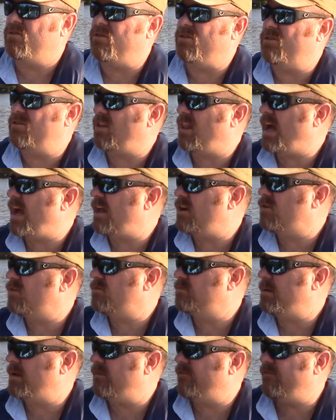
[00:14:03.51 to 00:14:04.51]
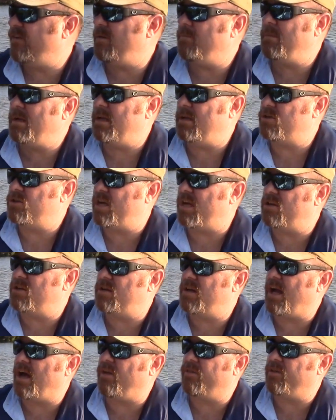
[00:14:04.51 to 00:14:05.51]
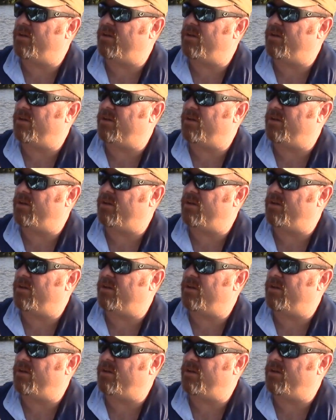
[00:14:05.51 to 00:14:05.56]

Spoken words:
these sliders benefit me in changing out the